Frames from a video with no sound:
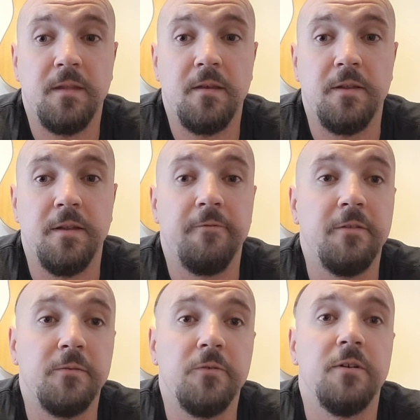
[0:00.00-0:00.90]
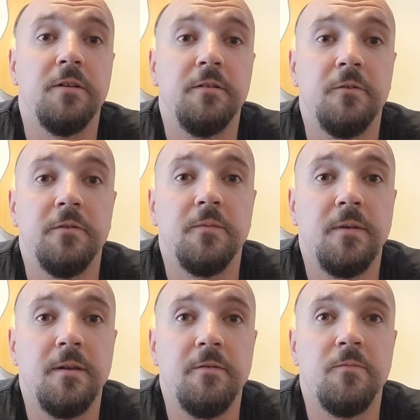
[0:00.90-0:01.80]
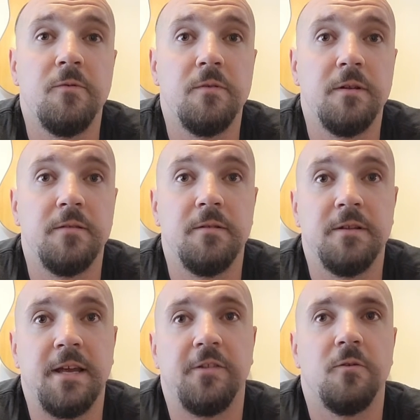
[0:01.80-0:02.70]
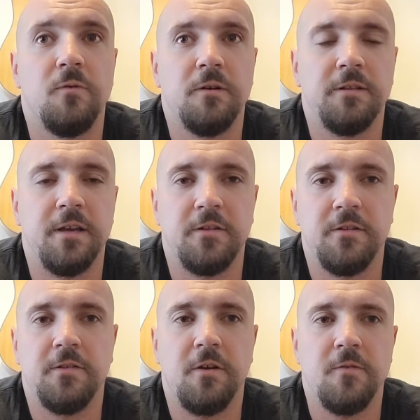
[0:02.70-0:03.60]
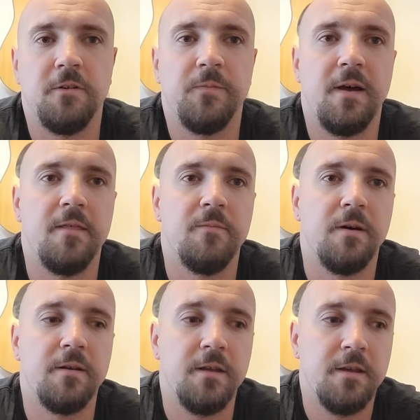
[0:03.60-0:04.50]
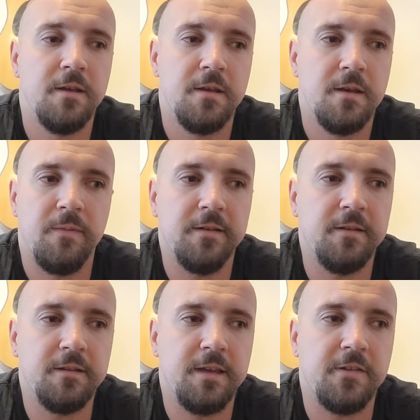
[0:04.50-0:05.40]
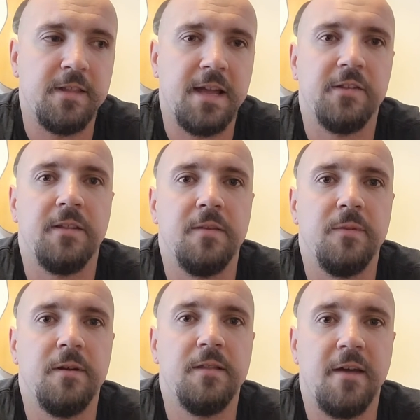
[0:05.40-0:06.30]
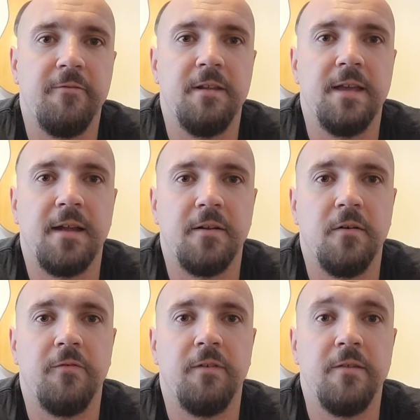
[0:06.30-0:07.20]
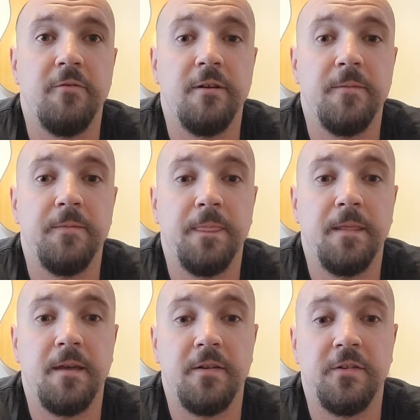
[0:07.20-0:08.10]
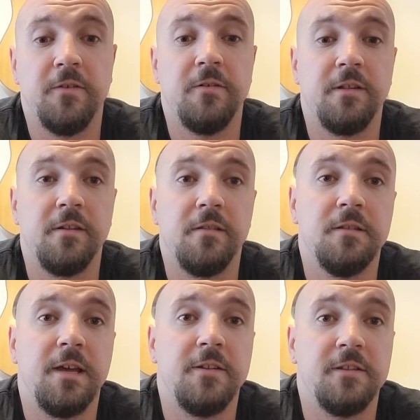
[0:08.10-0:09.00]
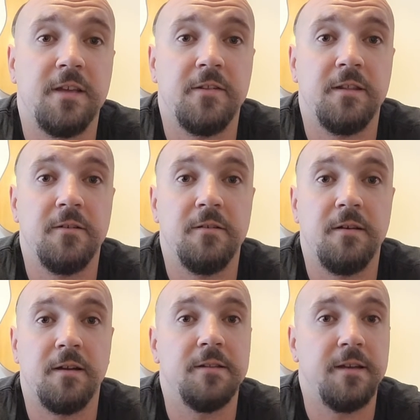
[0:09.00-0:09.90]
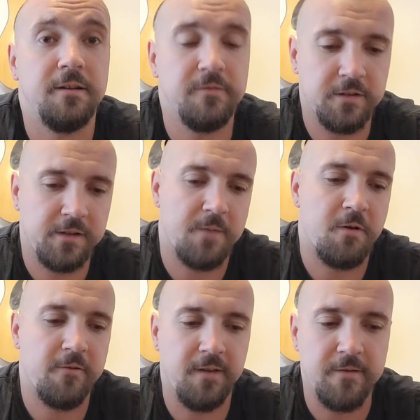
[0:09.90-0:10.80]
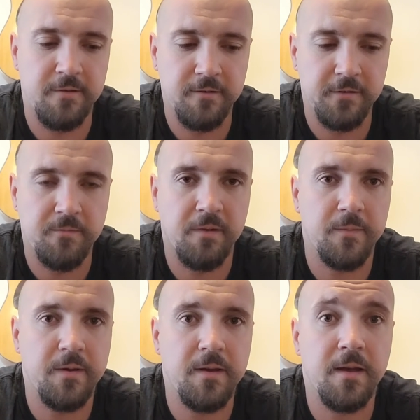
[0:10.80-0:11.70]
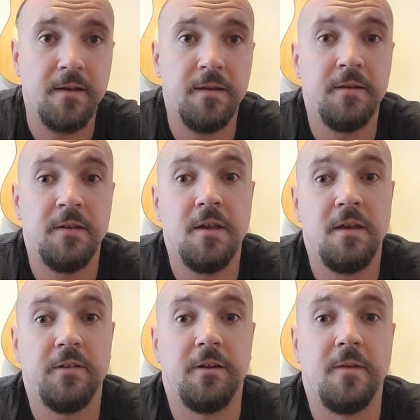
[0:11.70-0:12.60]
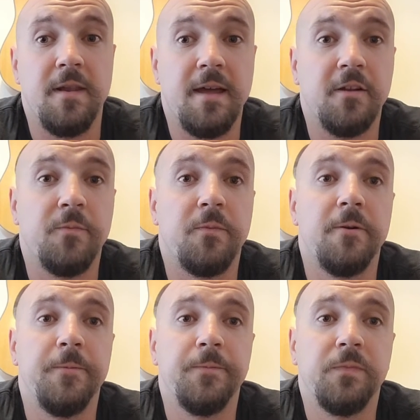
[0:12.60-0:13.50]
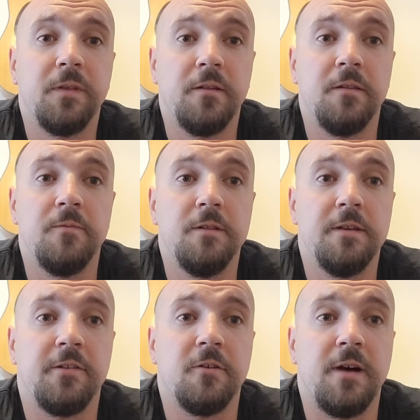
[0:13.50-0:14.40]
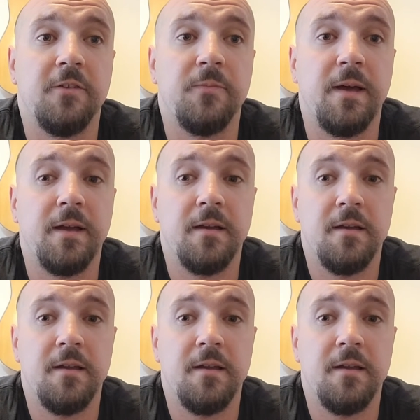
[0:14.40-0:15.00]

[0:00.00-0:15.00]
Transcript: The difference between the two was unbelievable. The Tesco water tasted so much better than mine. Mine didn't taste nasty, but it definitely had an off flavour in it. And as soon as I did the taste test, I could tell it was the same off flavour that was in my beer. So my next brew, I did with the Tesco Ashbeck.